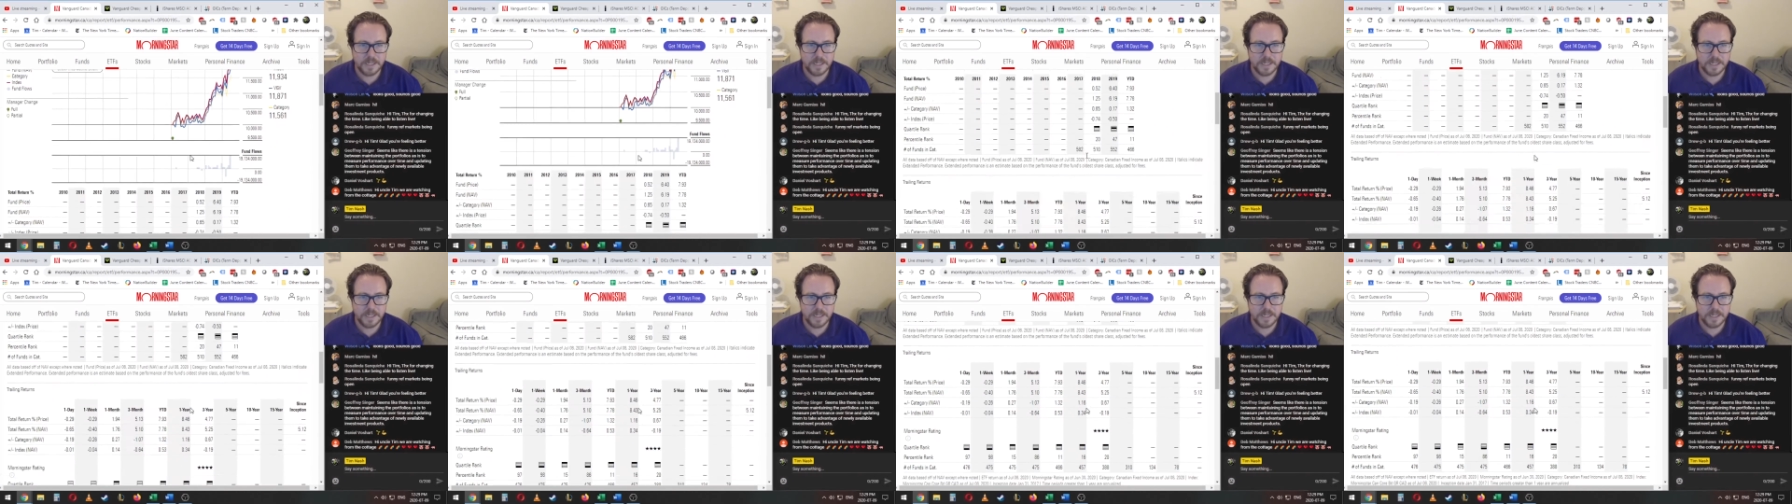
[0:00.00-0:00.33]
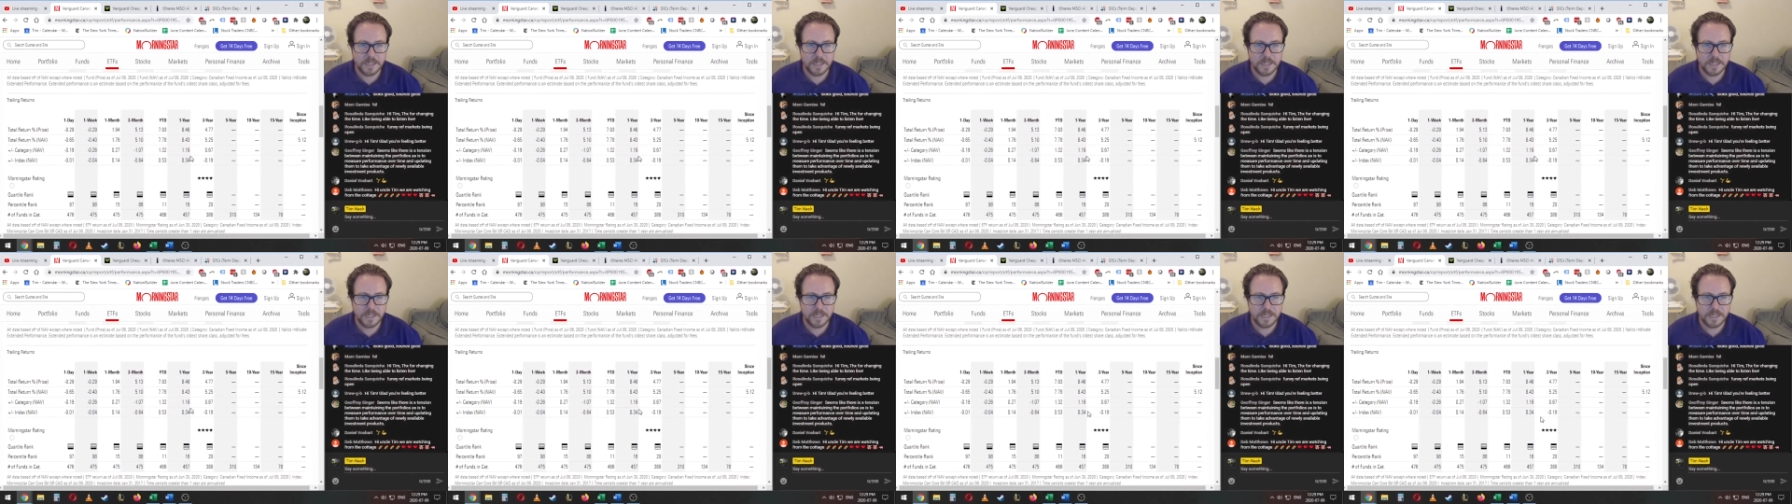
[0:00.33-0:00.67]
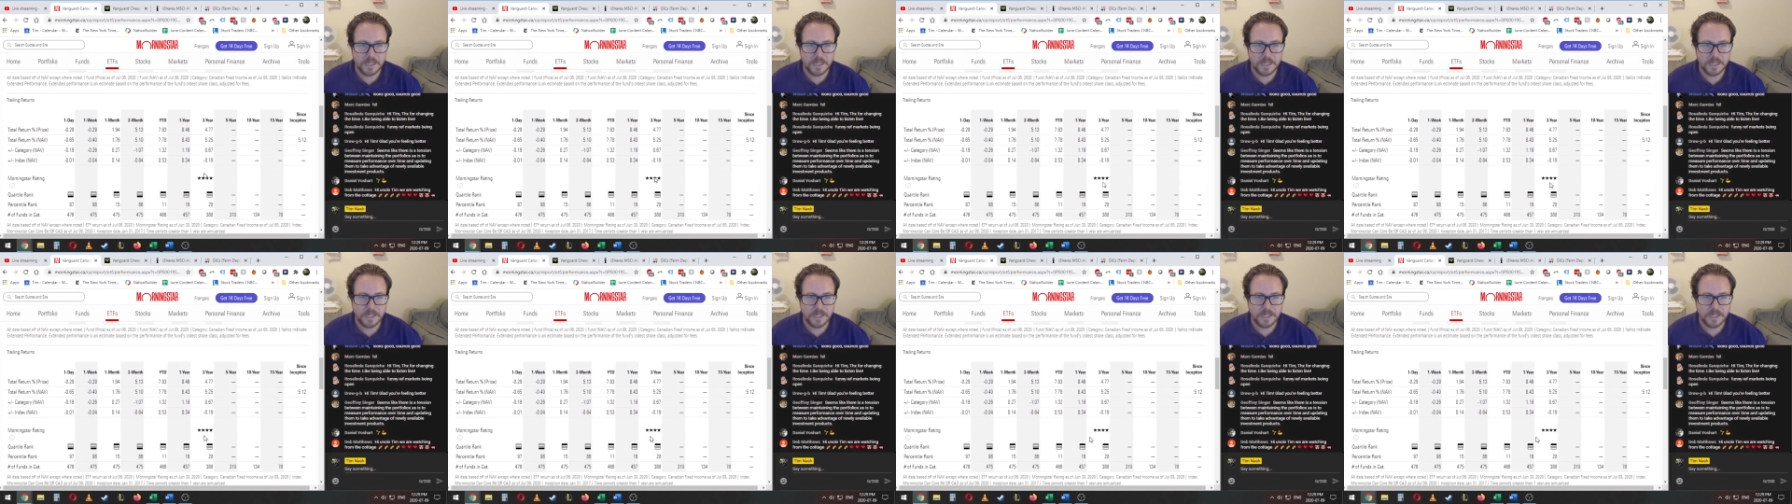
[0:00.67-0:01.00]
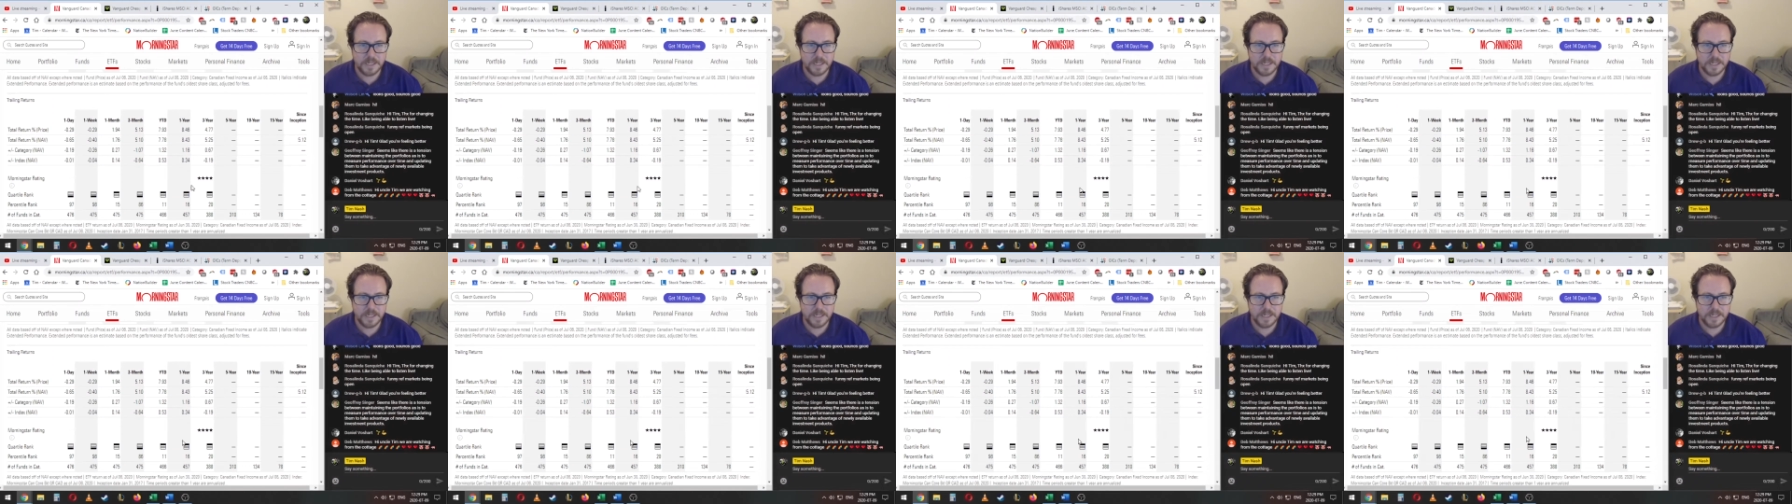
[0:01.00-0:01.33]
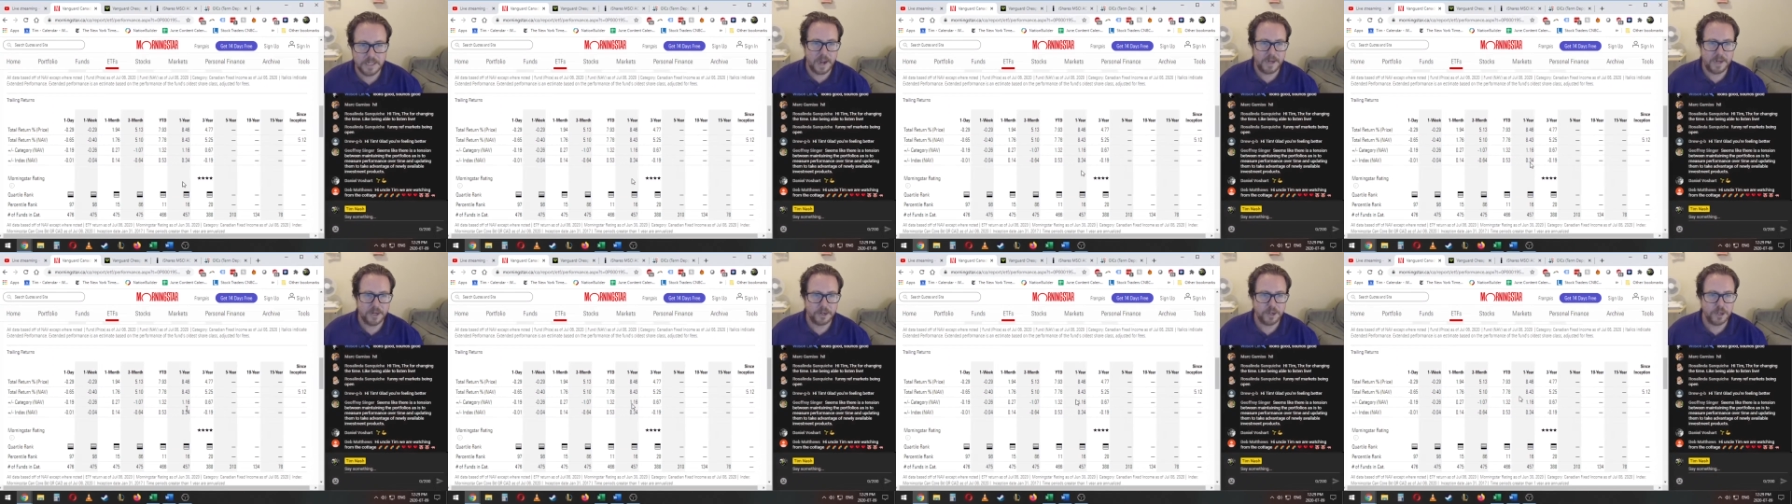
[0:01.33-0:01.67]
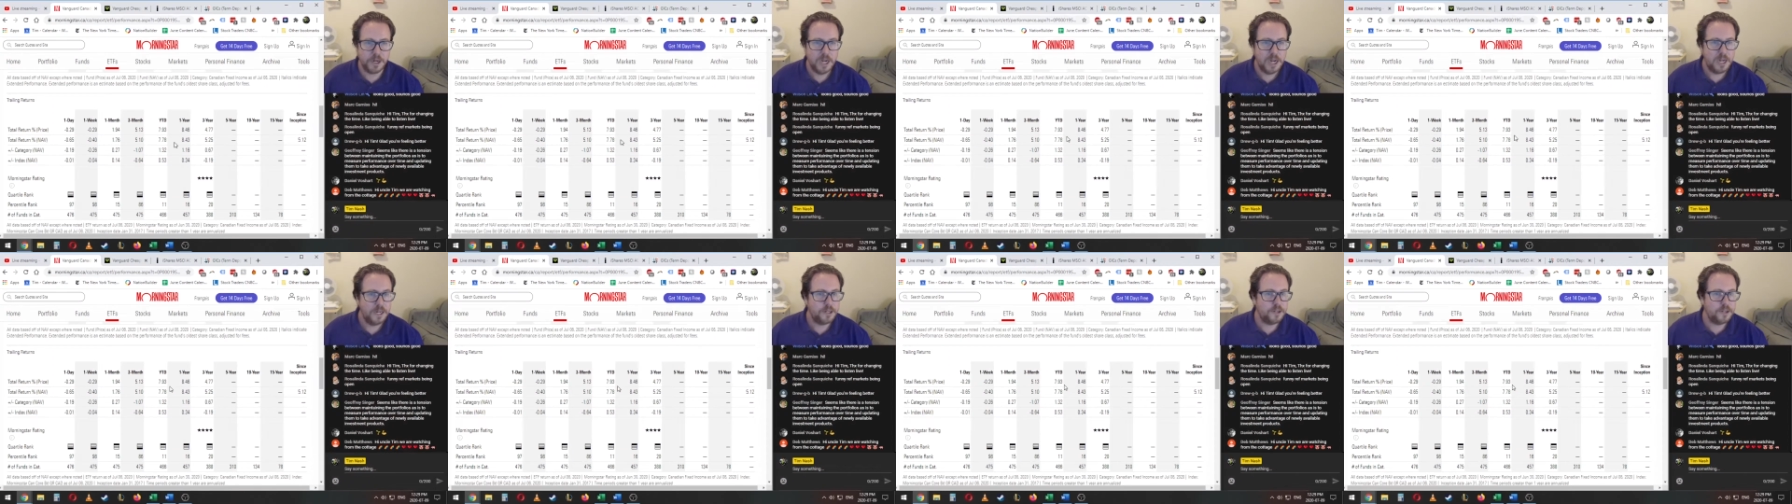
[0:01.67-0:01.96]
expect these to be a little bit higher